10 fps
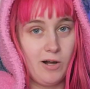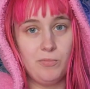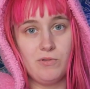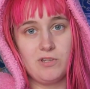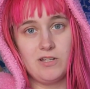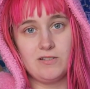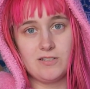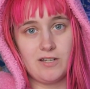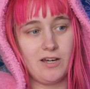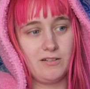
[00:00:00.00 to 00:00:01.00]
couple things
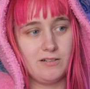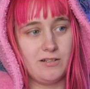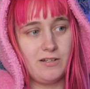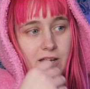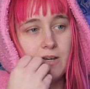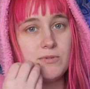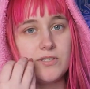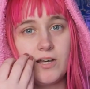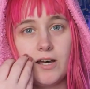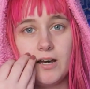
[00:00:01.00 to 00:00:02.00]
I got on
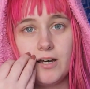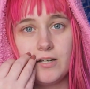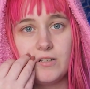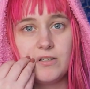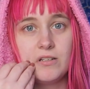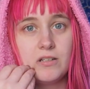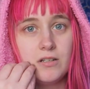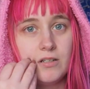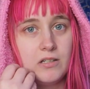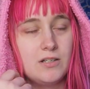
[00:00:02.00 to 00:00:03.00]
Amazon,
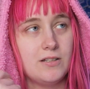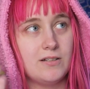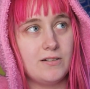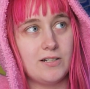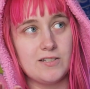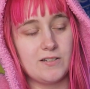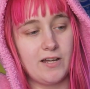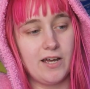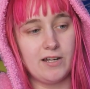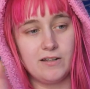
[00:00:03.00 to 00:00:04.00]
because I
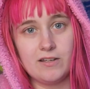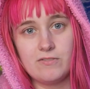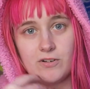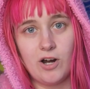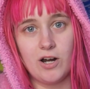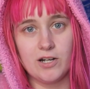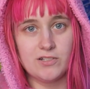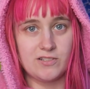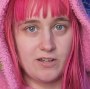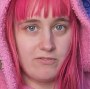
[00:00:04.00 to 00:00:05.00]
had gift
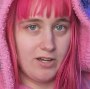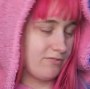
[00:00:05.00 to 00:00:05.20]
cards that I've